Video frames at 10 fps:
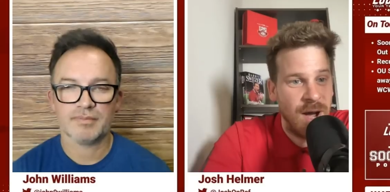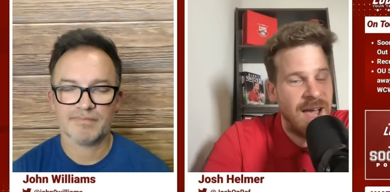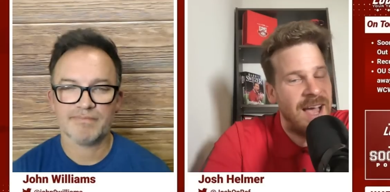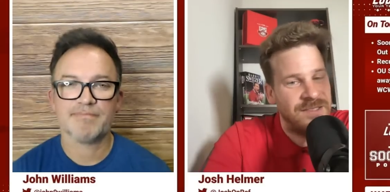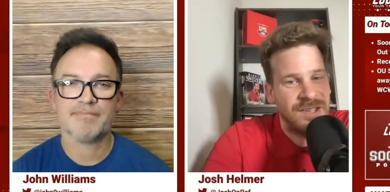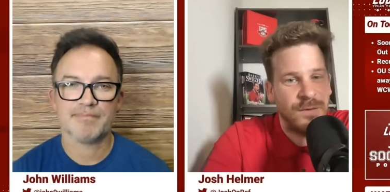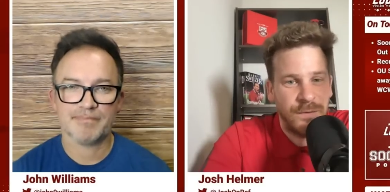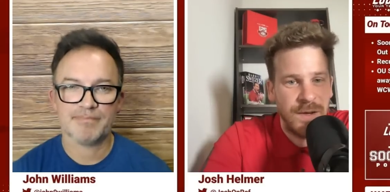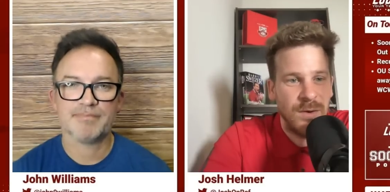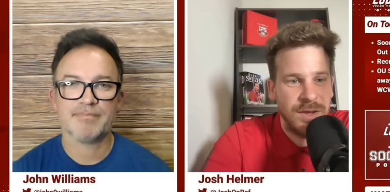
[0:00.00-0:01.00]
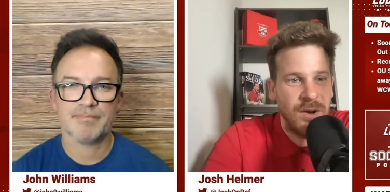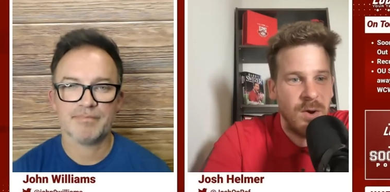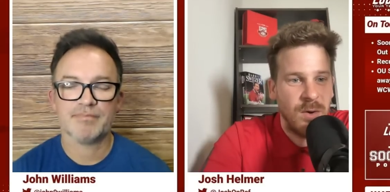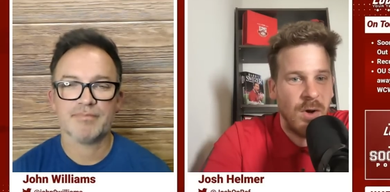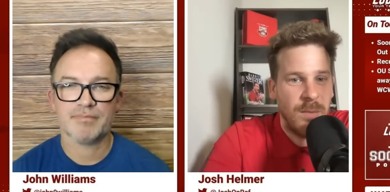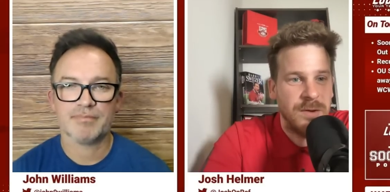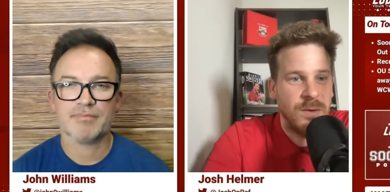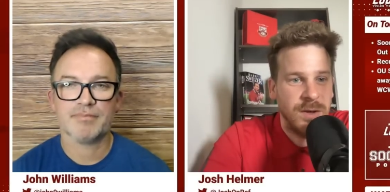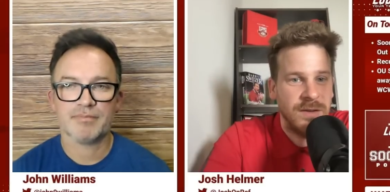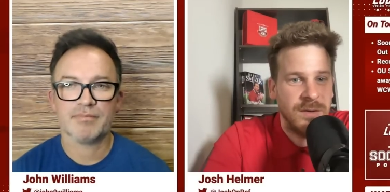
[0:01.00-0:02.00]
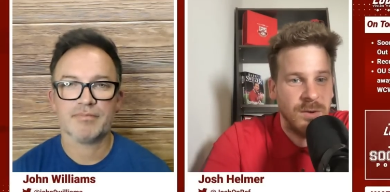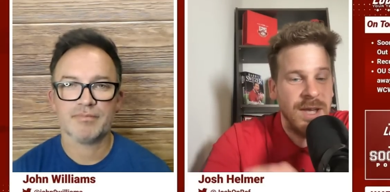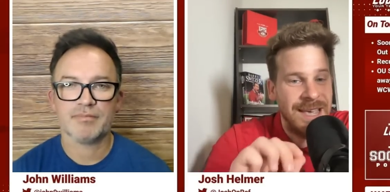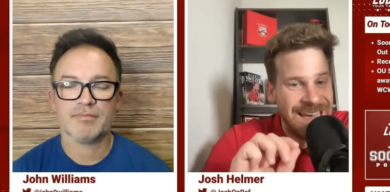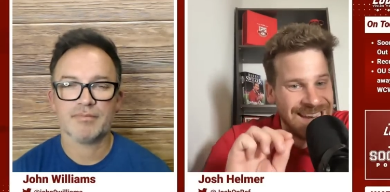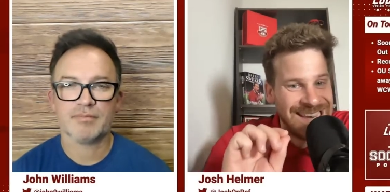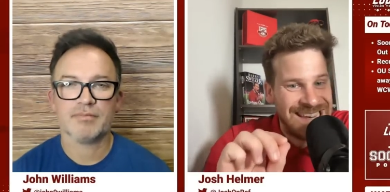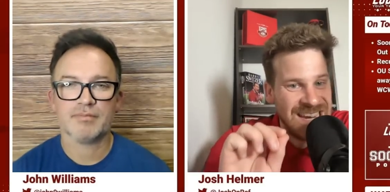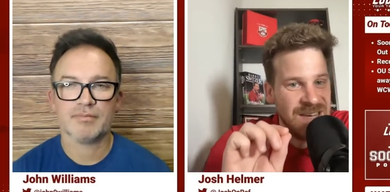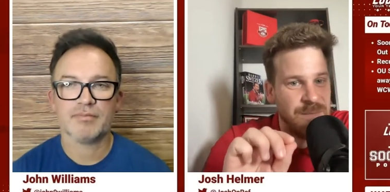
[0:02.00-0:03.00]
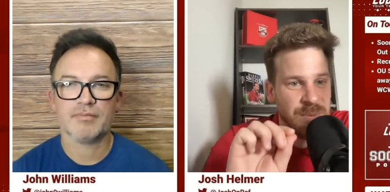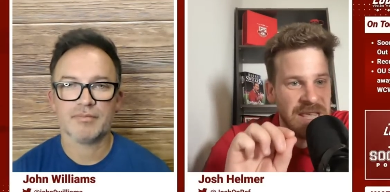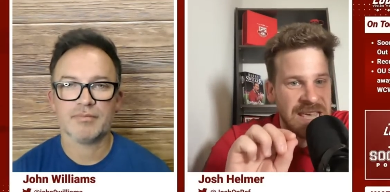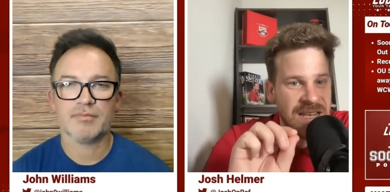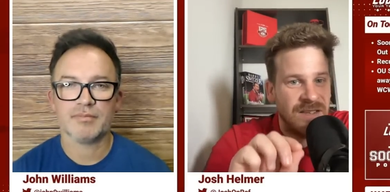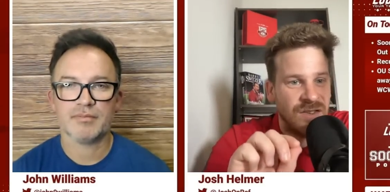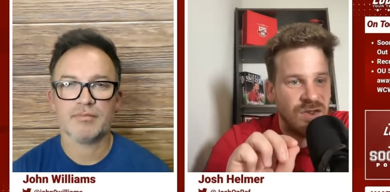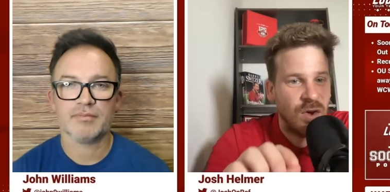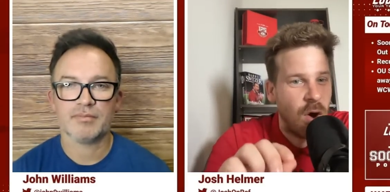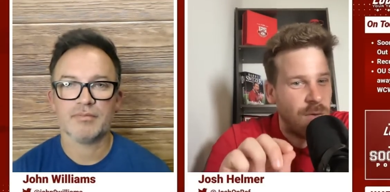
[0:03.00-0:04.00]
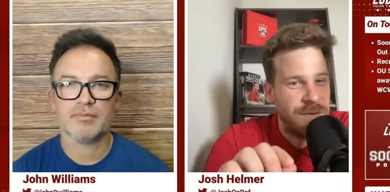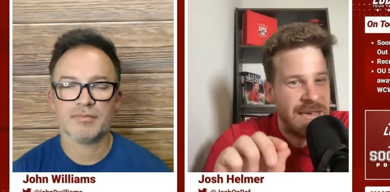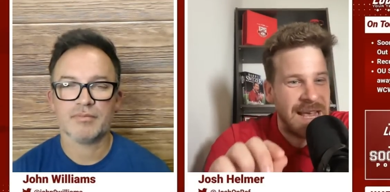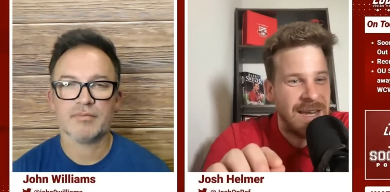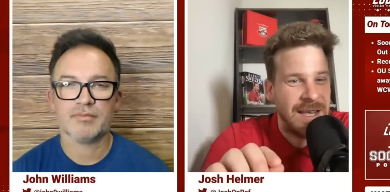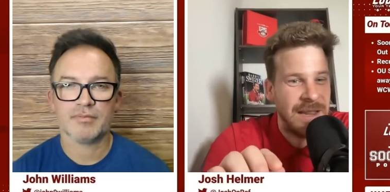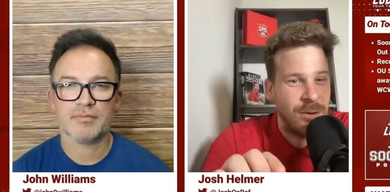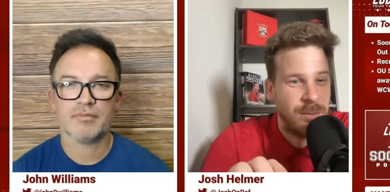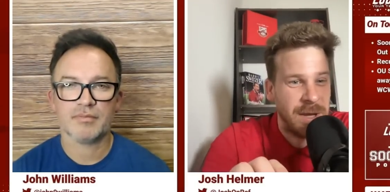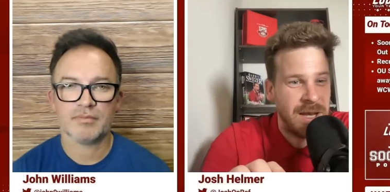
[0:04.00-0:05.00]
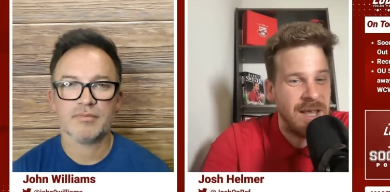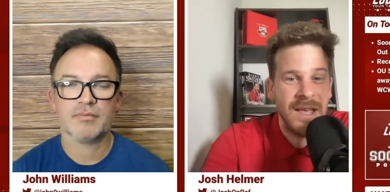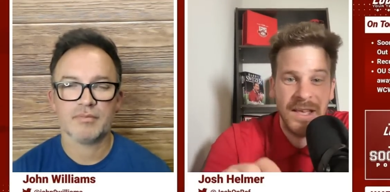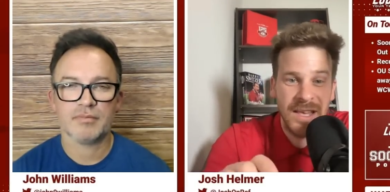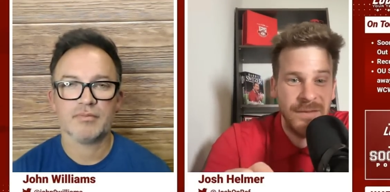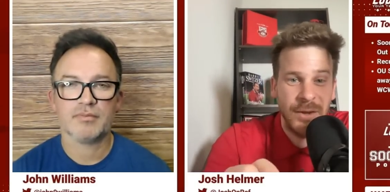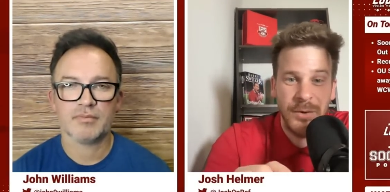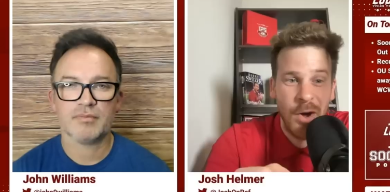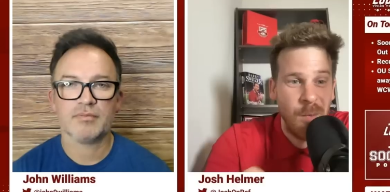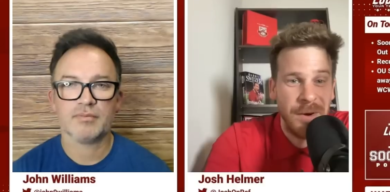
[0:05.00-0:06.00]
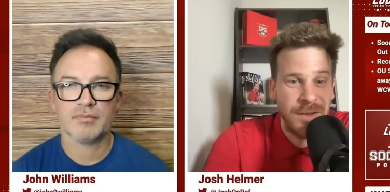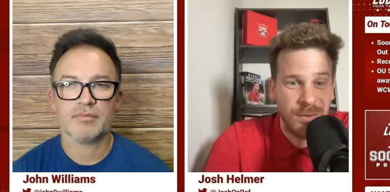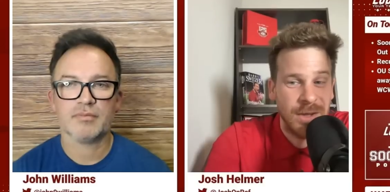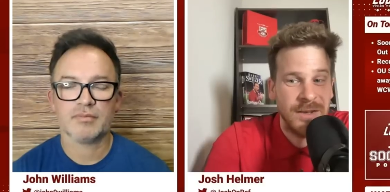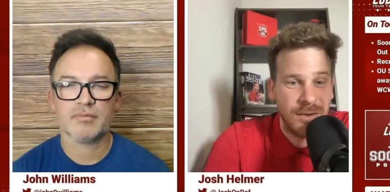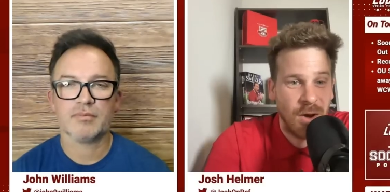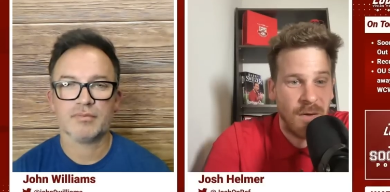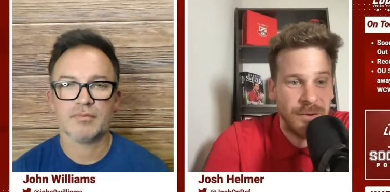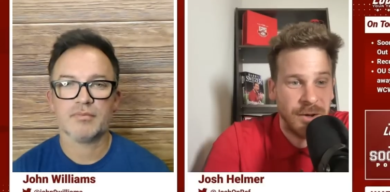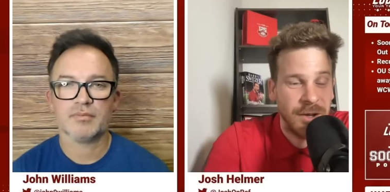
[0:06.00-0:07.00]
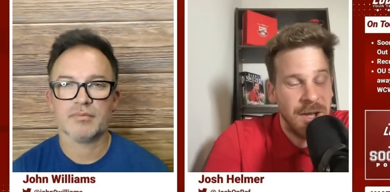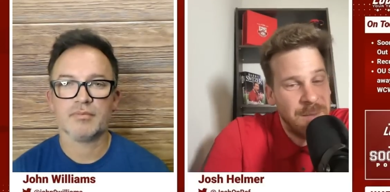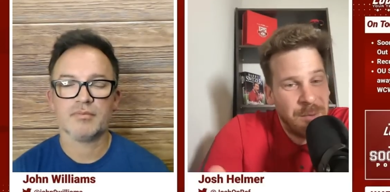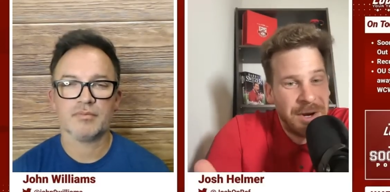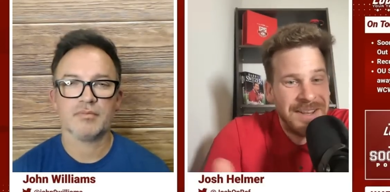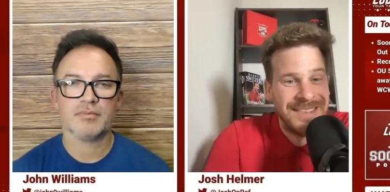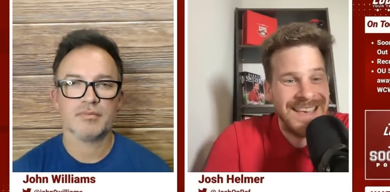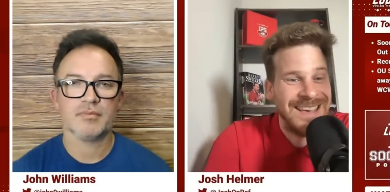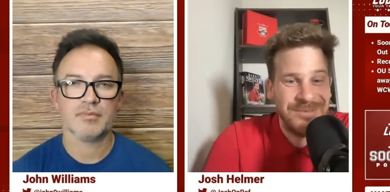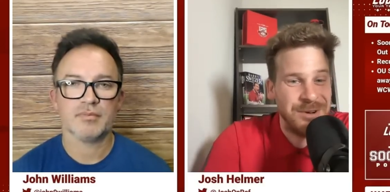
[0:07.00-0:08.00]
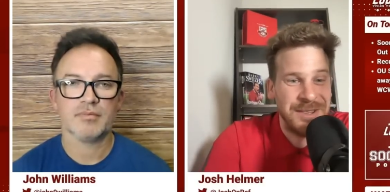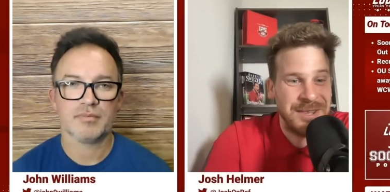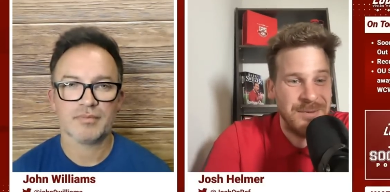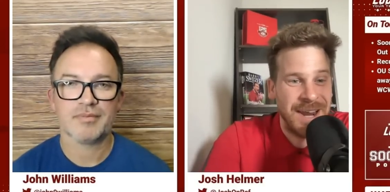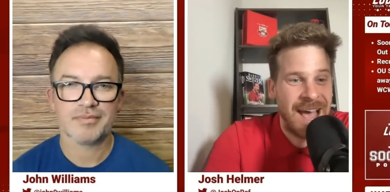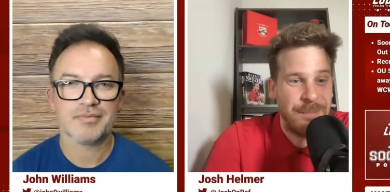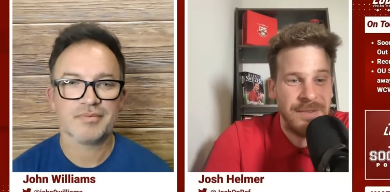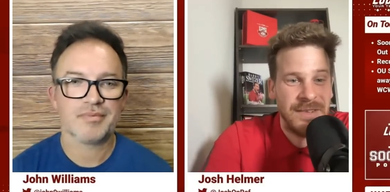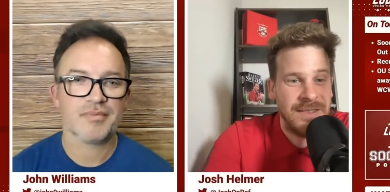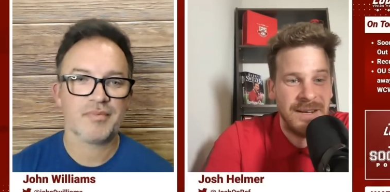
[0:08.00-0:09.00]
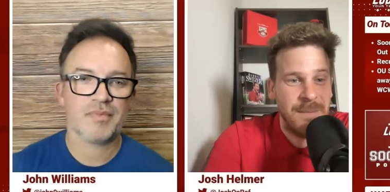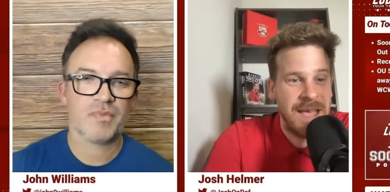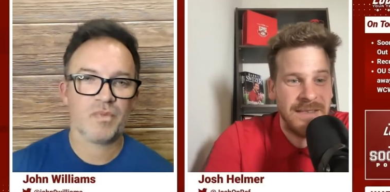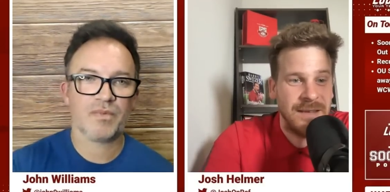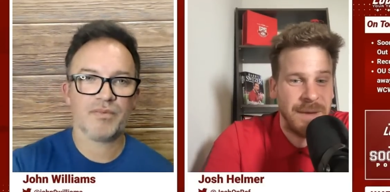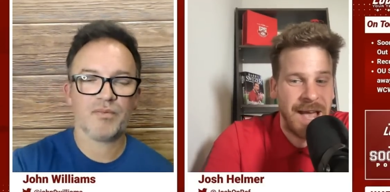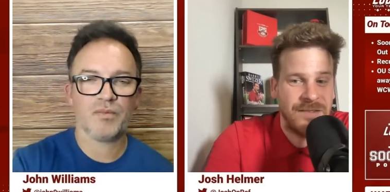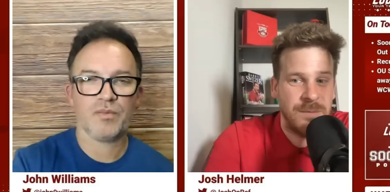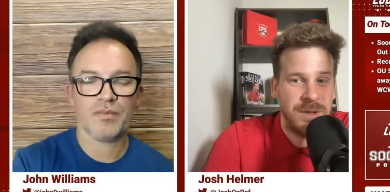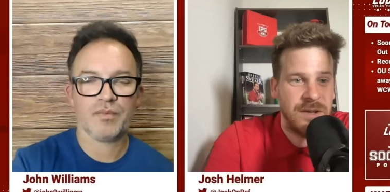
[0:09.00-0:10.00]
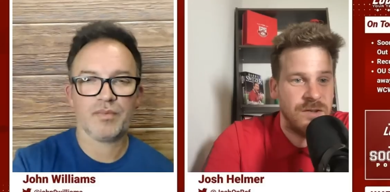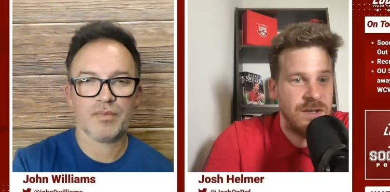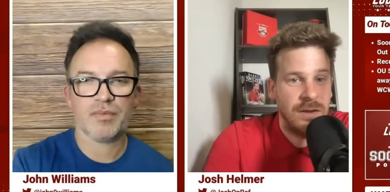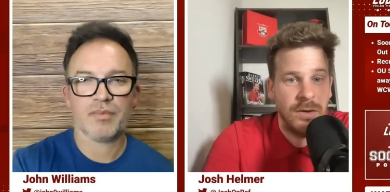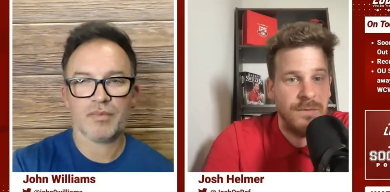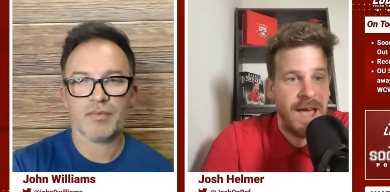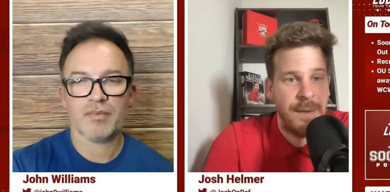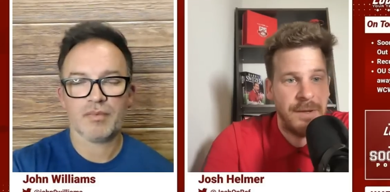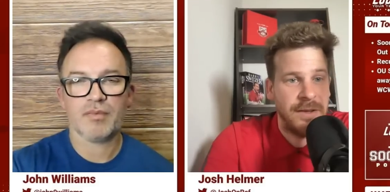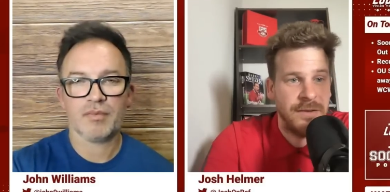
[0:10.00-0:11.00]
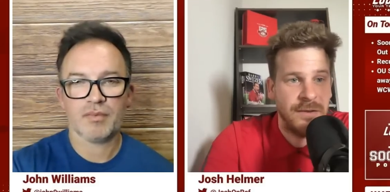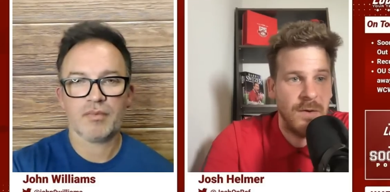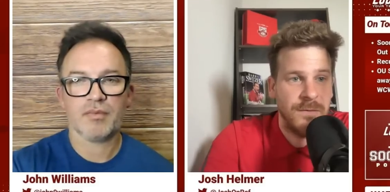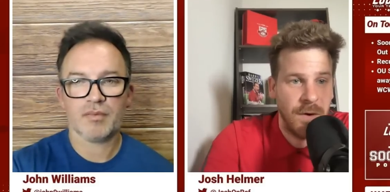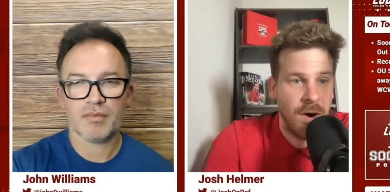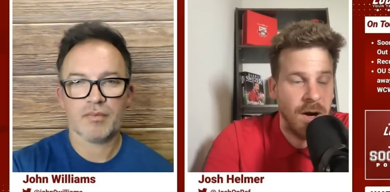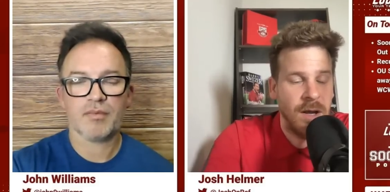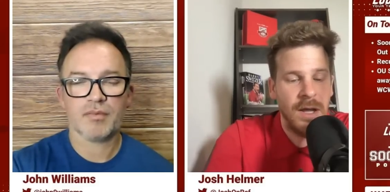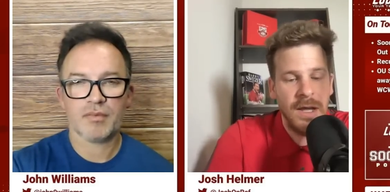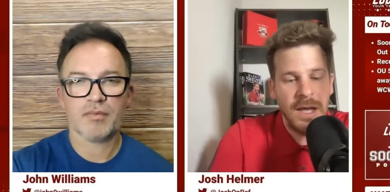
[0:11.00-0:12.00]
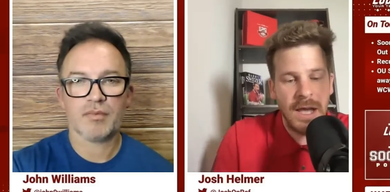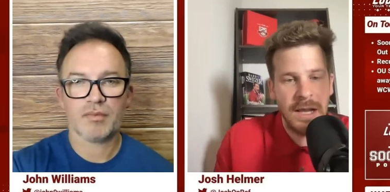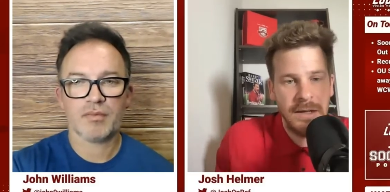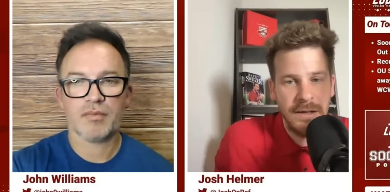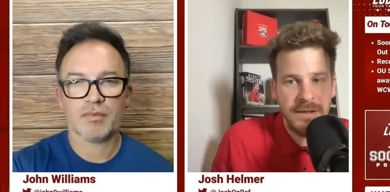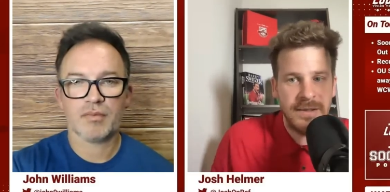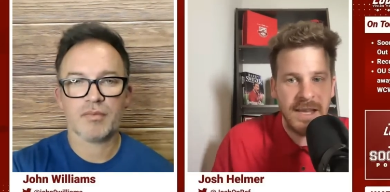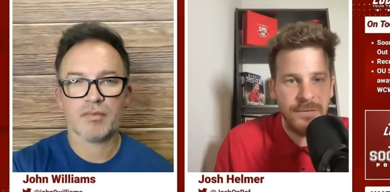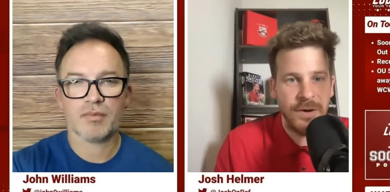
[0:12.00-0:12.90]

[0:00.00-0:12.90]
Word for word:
Speaker 1: I, I, just feel that Oklahoma is going to and did begin to solve Canady a little bit, even though nobody's really solved her. we're going to see. We're going to see what happens. It's an amazing matchup because she's looked fabulous so far. And uh, Stanford